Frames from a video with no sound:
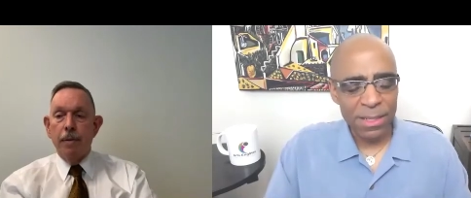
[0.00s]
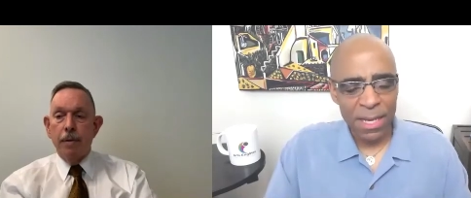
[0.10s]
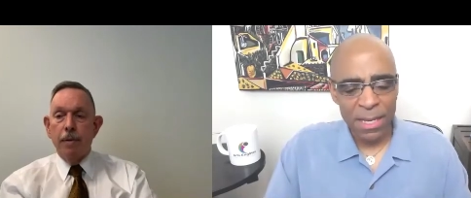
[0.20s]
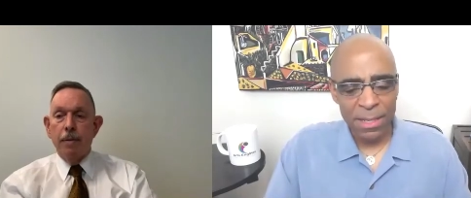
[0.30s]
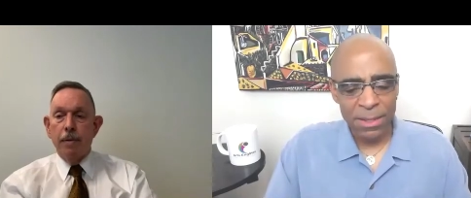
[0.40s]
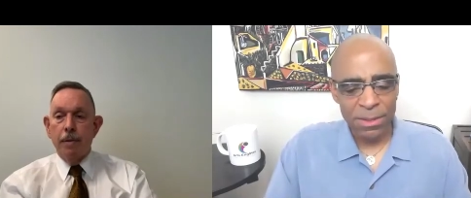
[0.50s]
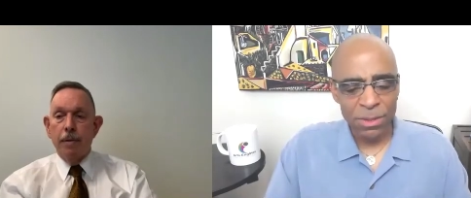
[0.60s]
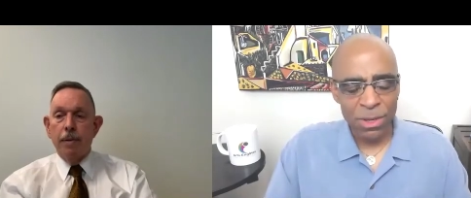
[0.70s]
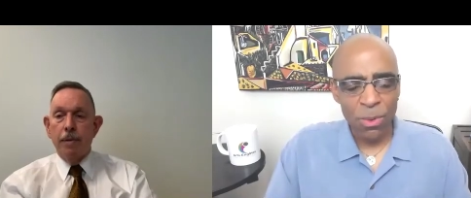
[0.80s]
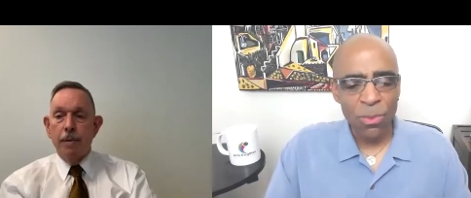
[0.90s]
Speaker 1: uh, you
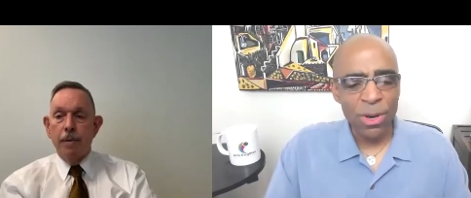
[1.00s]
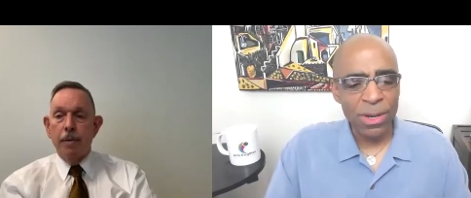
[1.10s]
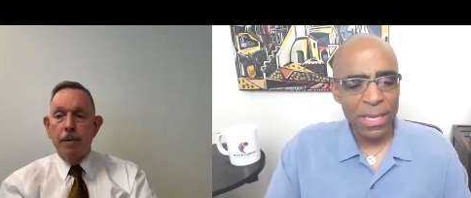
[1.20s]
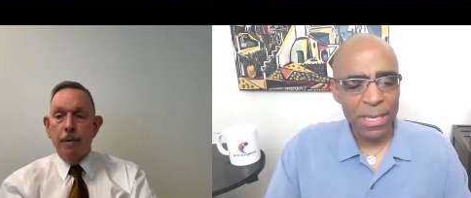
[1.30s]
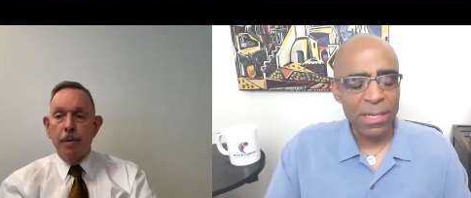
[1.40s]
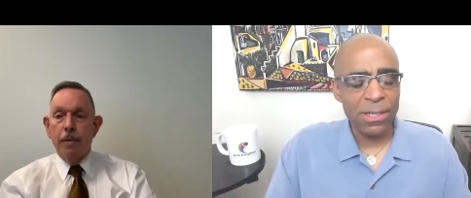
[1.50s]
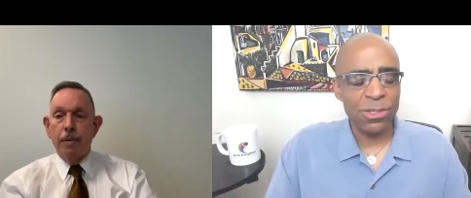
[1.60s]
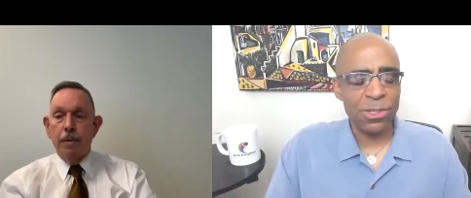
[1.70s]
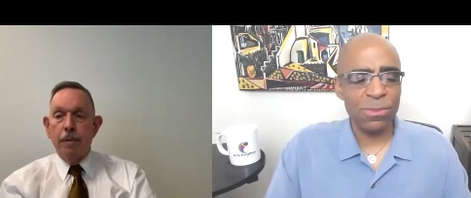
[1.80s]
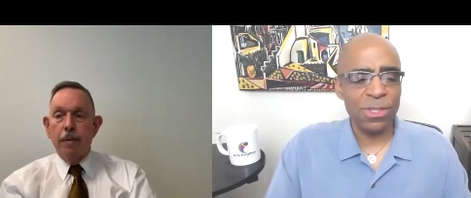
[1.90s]
know, we're in, in
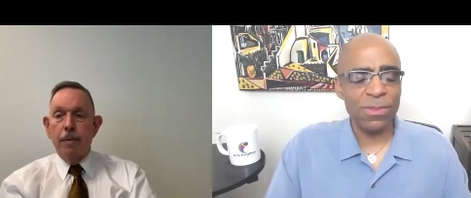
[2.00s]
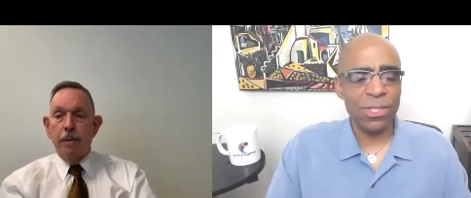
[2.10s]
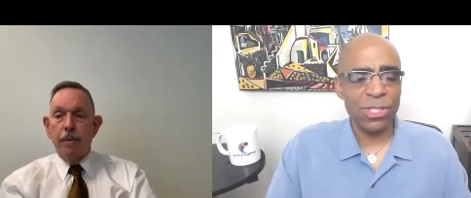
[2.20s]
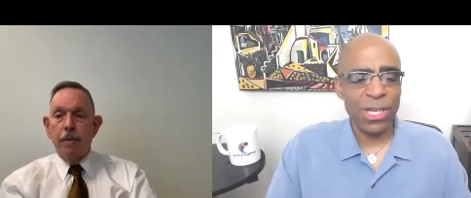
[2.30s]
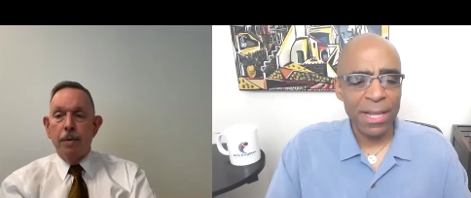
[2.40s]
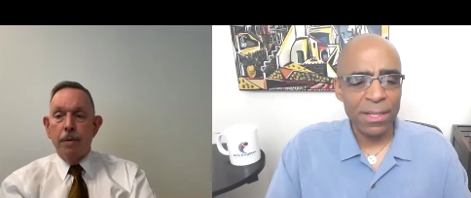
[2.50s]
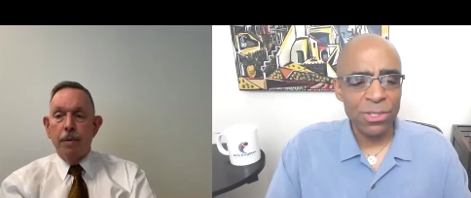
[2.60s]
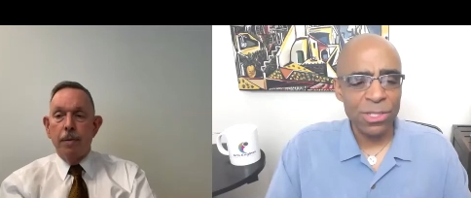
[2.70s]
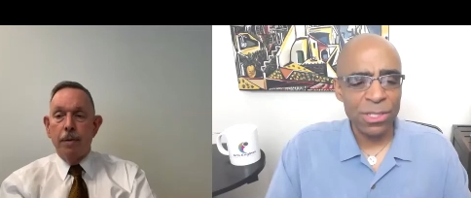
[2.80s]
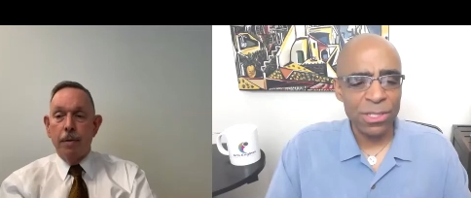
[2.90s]
terms of the
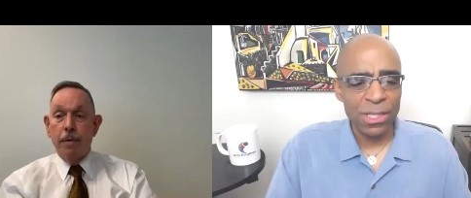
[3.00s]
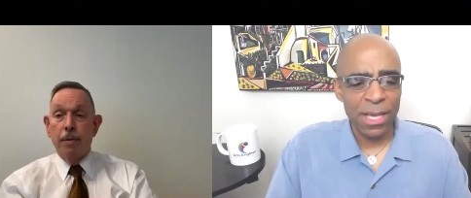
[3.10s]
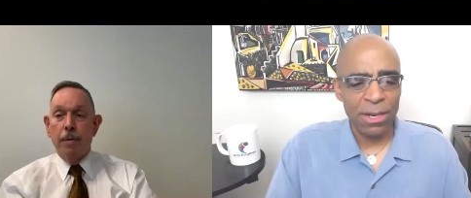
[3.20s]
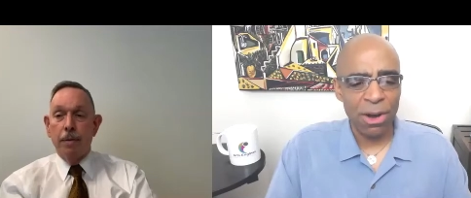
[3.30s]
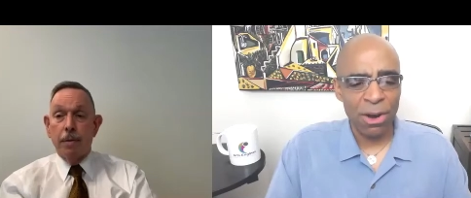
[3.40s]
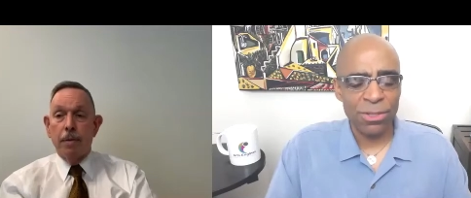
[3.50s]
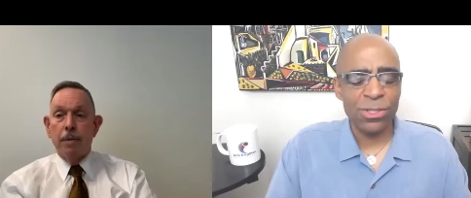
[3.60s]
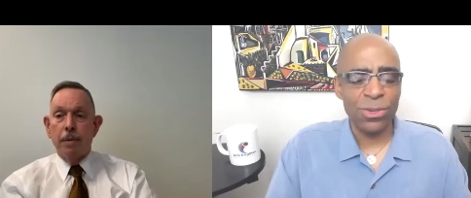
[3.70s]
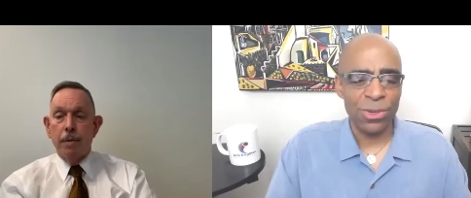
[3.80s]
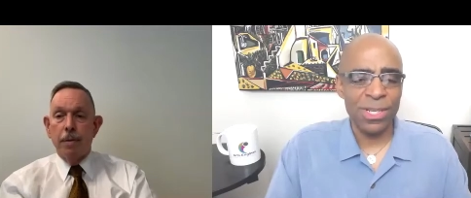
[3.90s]
challenges that arts
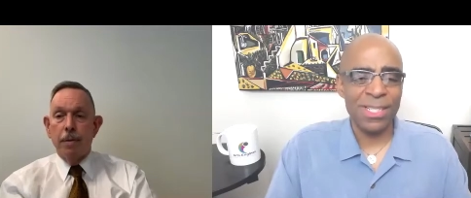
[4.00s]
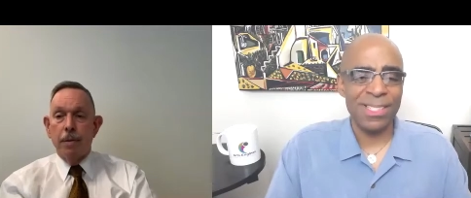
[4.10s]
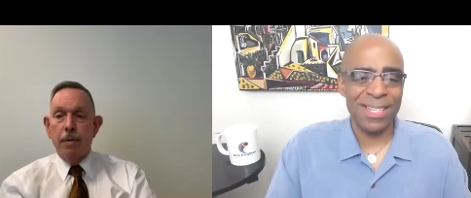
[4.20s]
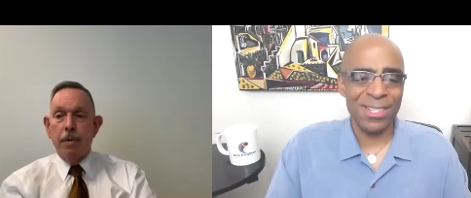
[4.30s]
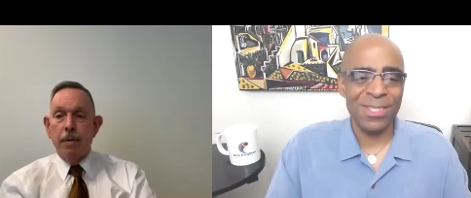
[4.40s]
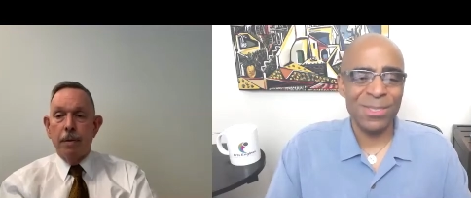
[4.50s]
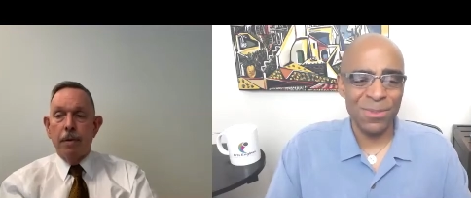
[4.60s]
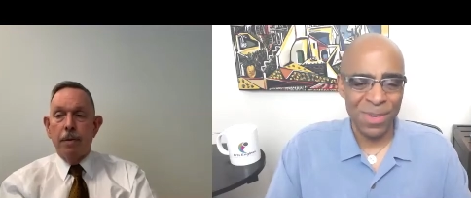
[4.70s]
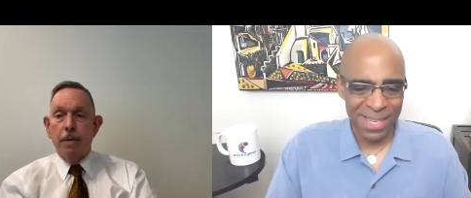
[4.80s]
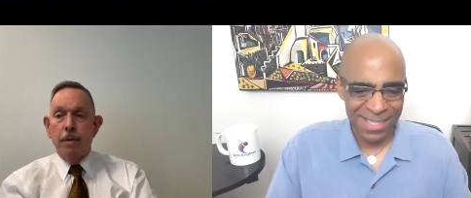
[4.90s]
organizations
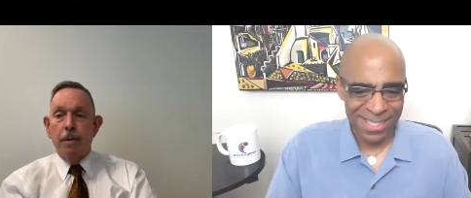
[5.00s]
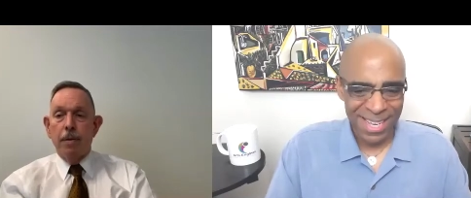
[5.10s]
face,